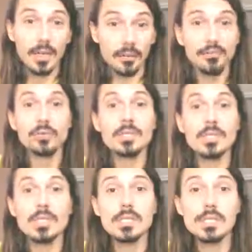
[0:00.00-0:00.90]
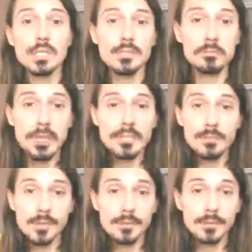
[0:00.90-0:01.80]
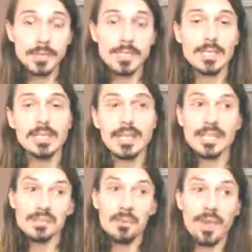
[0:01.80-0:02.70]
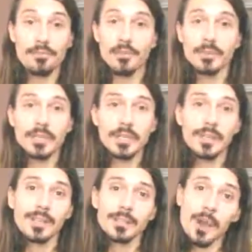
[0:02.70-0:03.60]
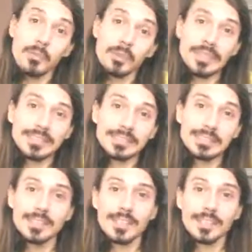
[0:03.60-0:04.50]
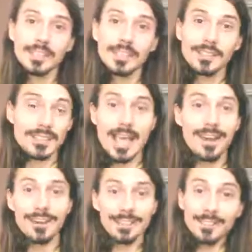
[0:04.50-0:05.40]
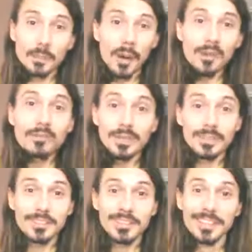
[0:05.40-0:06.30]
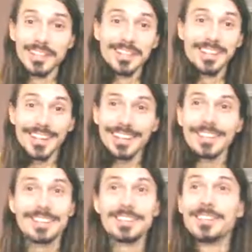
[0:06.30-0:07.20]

influences to this placement, because then it takes away from their humbleness. Because Saturn ain't so humble. Like,